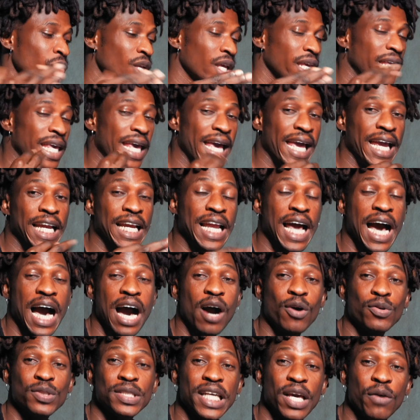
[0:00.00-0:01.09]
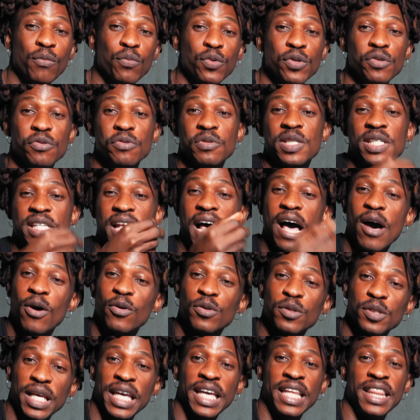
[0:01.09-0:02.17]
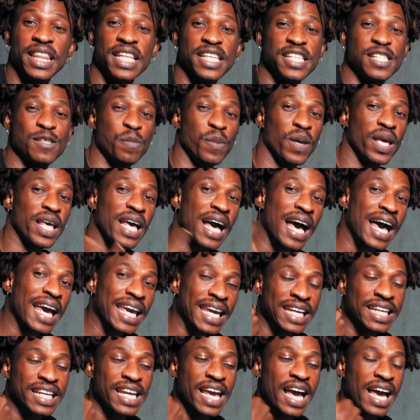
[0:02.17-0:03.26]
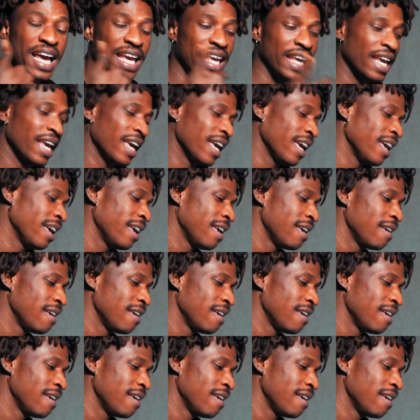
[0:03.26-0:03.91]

hearing how they will sound in the speaker in their ear.